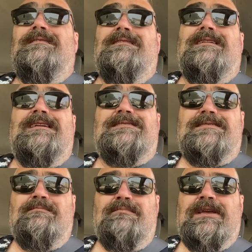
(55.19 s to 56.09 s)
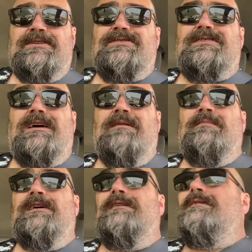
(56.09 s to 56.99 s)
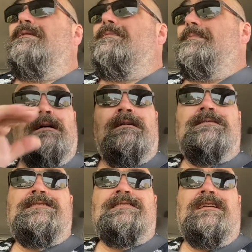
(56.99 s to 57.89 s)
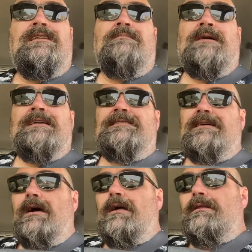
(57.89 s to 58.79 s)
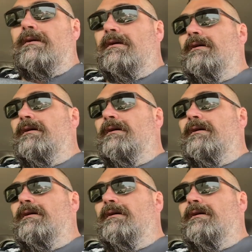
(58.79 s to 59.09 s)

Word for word: get some beach time in. I study my Tagalog